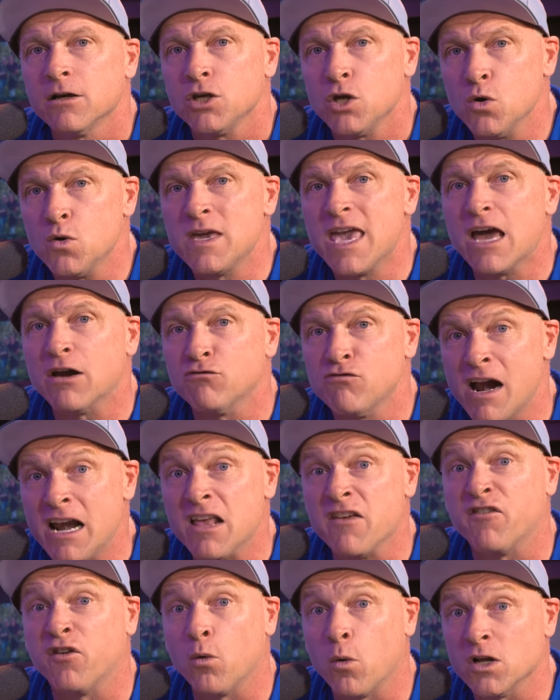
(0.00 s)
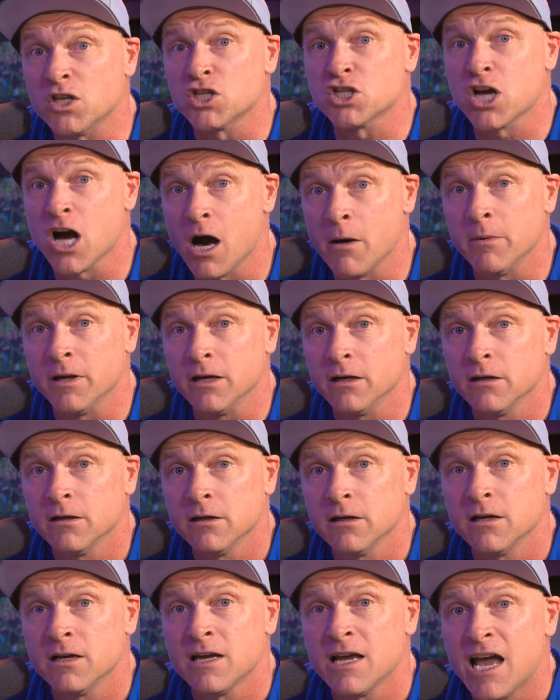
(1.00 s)
You get ready for what's coming.
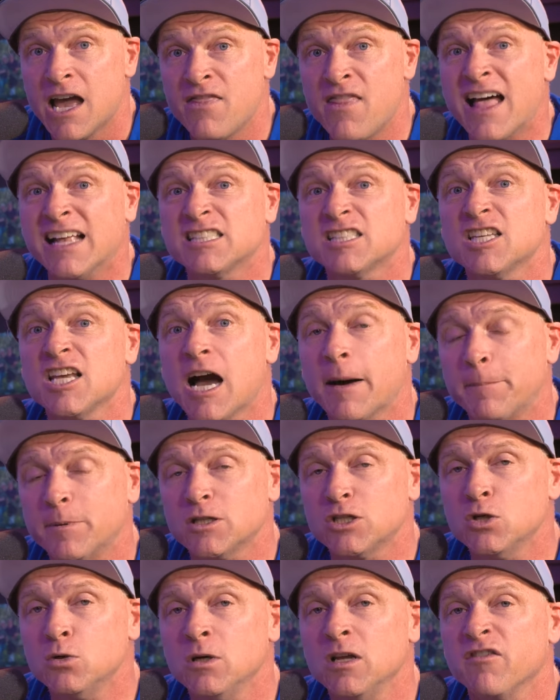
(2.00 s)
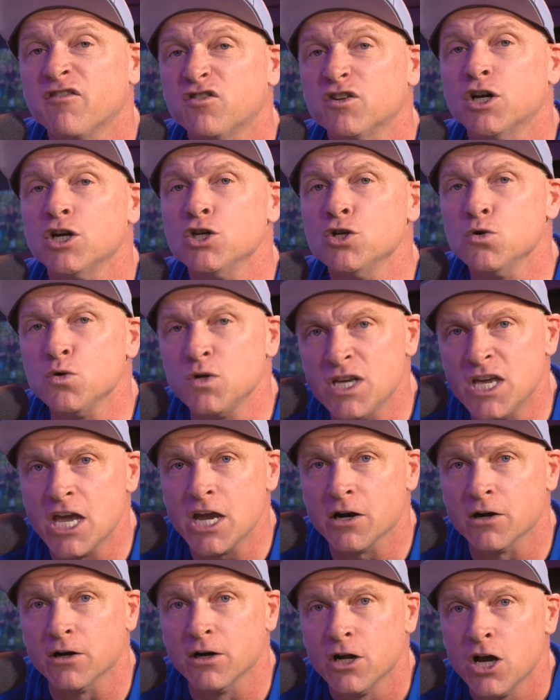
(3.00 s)
And that's the opportunity for a new
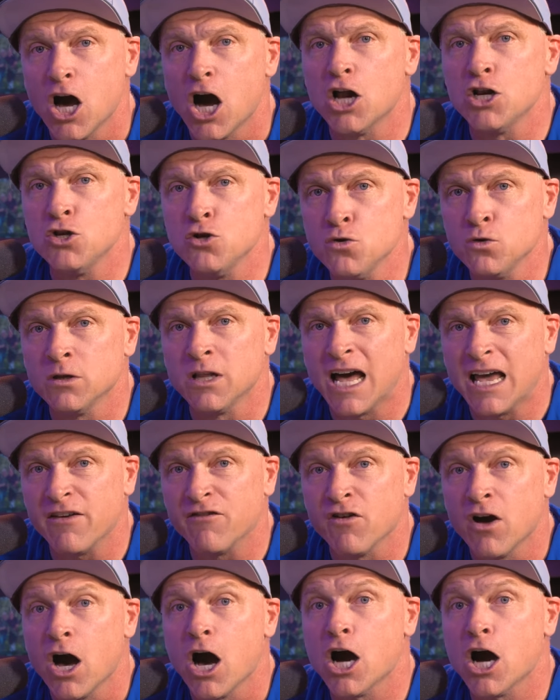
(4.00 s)
year, a new life,